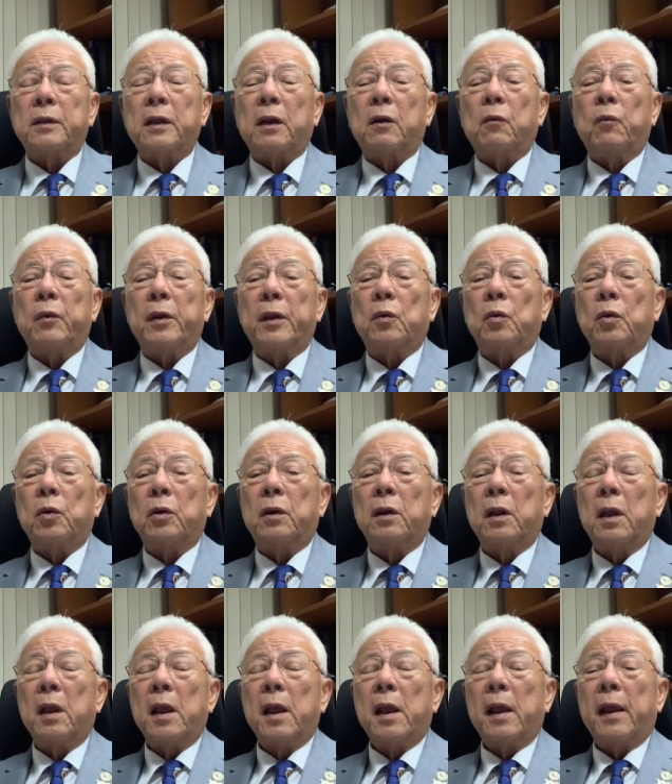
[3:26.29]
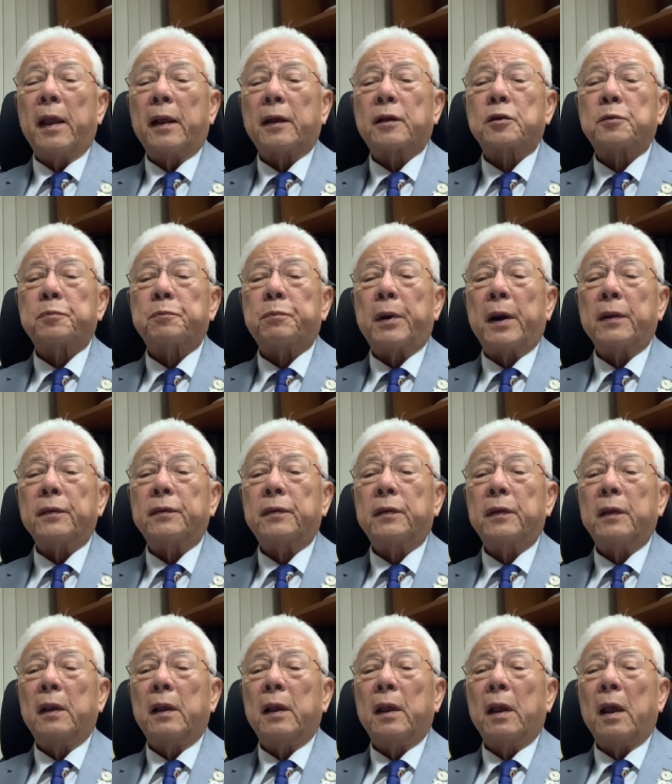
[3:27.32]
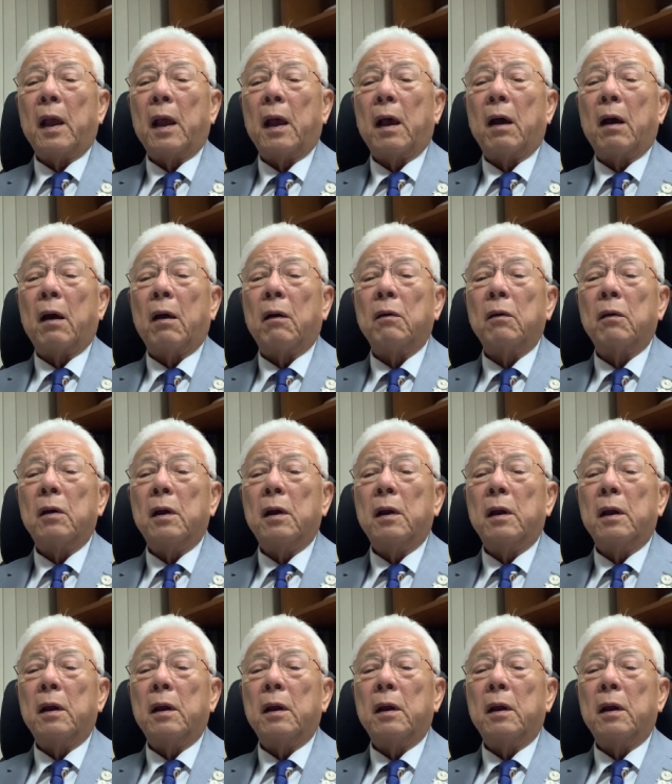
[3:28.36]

that we could express our